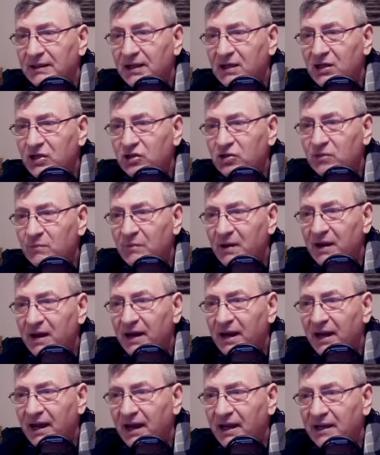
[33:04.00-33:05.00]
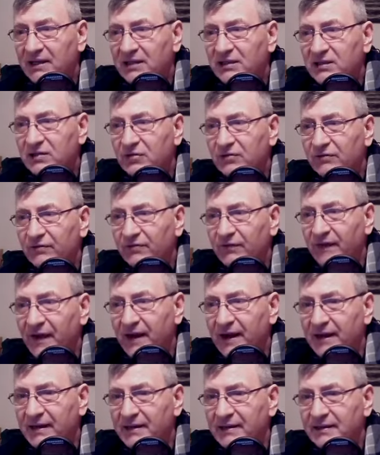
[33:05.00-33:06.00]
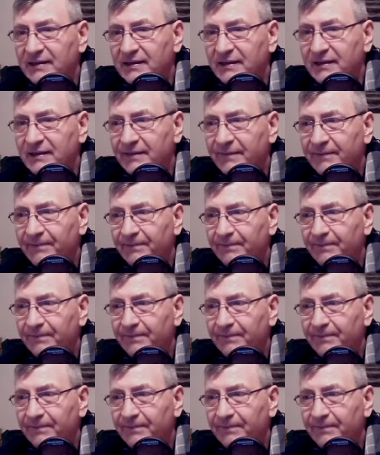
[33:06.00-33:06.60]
Teach my hands to fight.